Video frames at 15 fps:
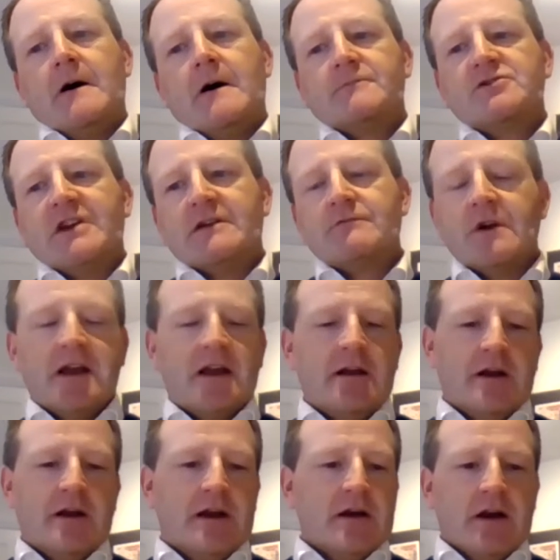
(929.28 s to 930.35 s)

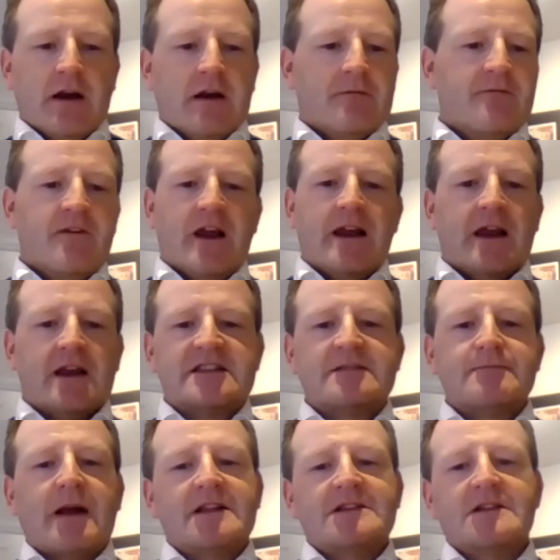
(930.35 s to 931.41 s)
generally, fairly
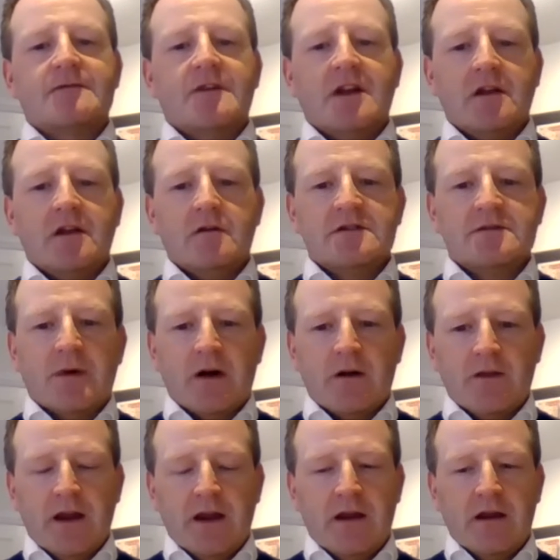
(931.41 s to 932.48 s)
expansively used by
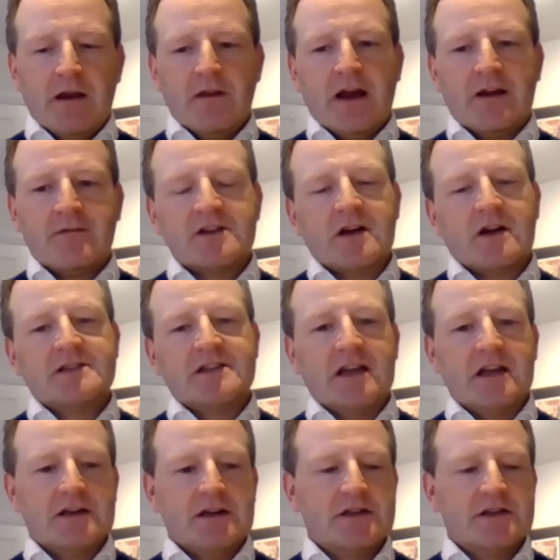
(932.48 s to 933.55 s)
the advertising
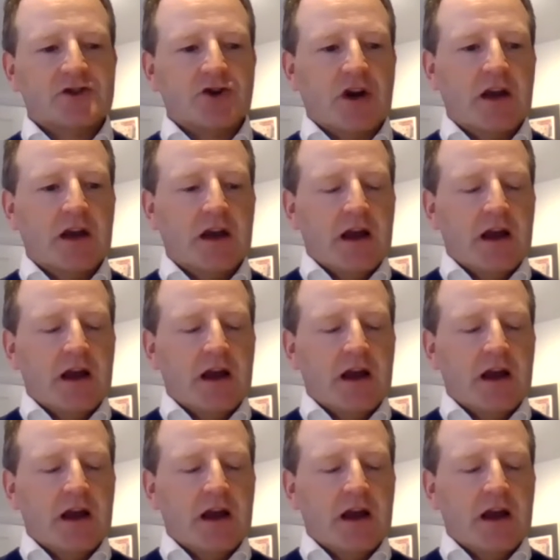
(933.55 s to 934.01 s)
industry.